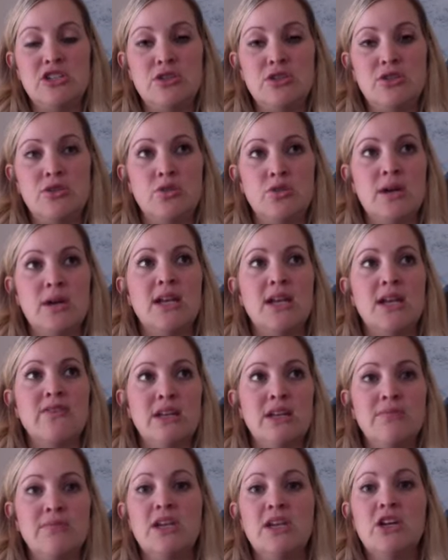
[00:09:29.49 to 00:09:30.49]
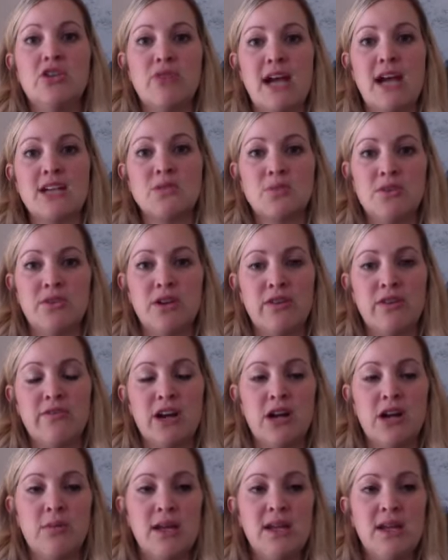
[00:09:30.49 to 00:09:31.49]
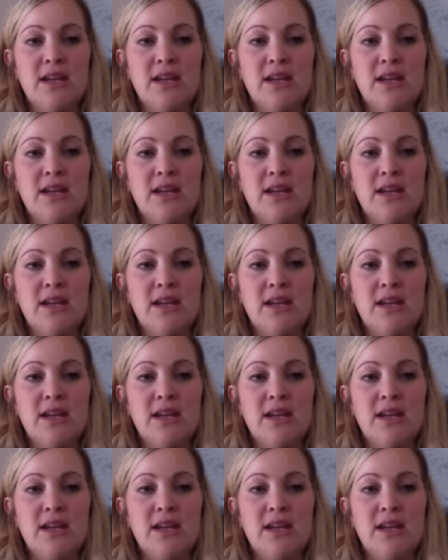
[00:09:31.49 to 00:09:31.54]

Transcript: to kind of interact with their environment.